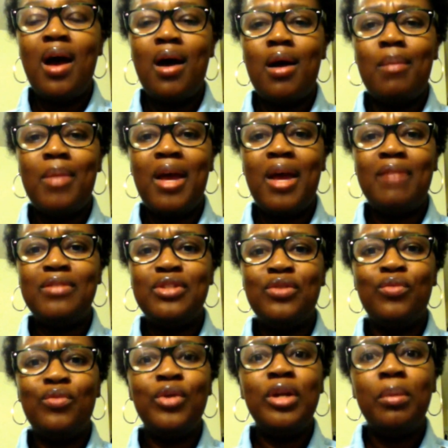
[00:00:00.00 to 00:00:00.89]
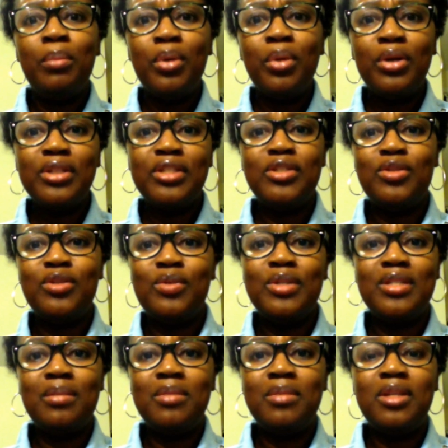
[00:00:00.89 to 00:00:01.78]
have to read a book to do. It's
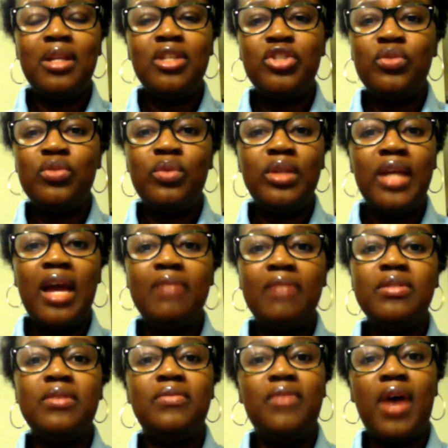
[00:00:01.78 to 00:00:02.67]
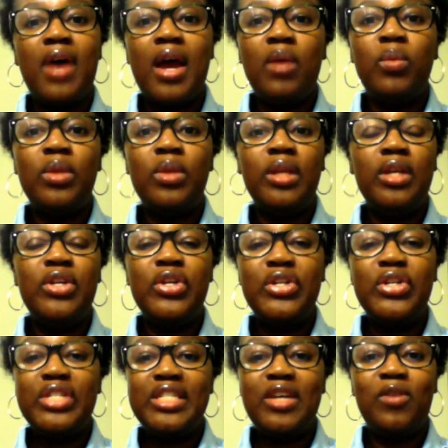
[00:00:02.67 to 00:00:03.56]
something that you really have to find within
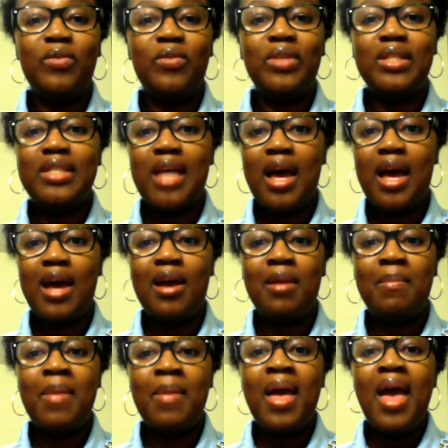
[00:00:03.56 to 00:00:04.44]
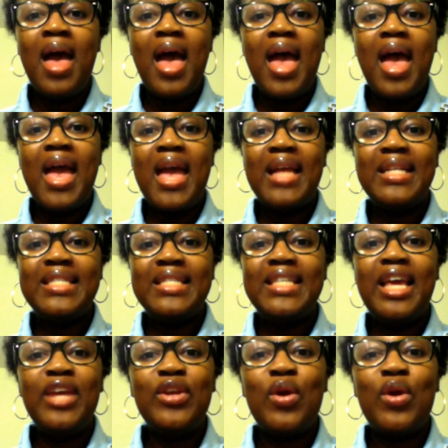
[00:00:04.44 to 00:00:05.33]
yourself the time and
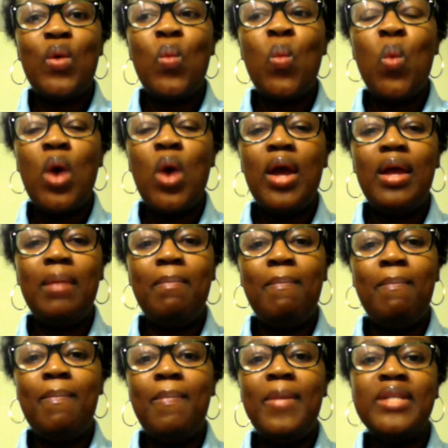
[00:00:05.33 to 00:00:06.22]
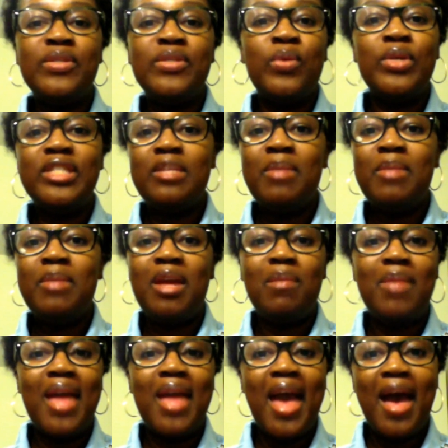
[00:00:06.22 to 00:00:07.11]
say, what it's going to make me
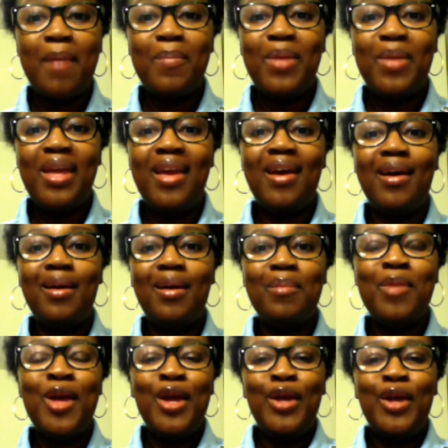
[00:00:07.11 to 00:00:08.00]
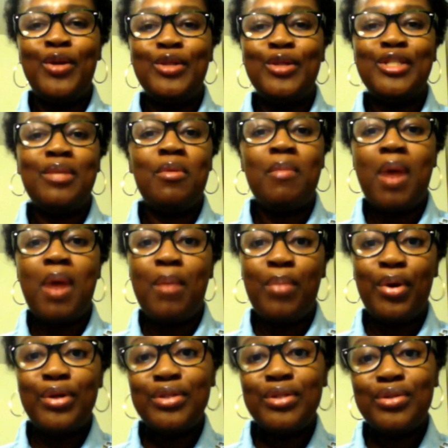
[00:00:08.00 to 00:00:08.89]
happy. Some of my
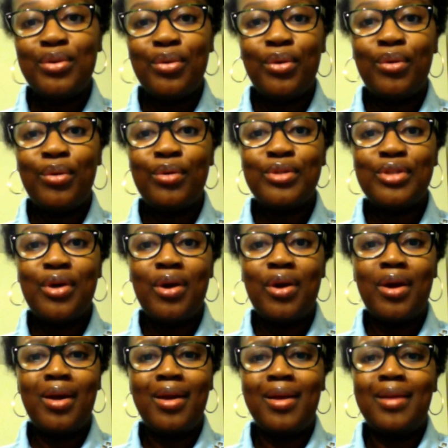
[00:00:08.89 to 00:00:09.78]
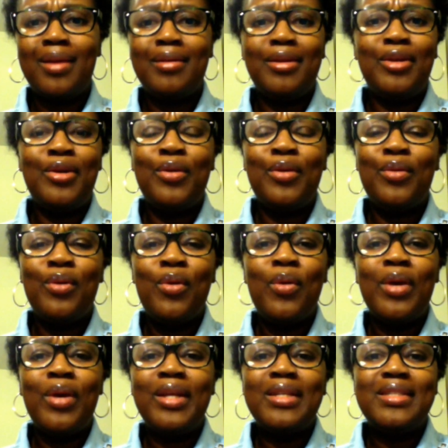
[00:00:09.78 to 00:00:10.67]
personal goals are,
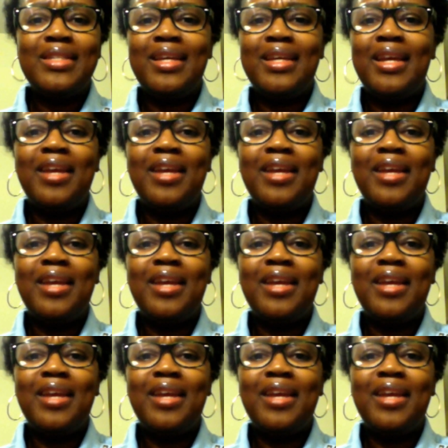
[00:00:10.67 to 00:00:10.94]
going to get a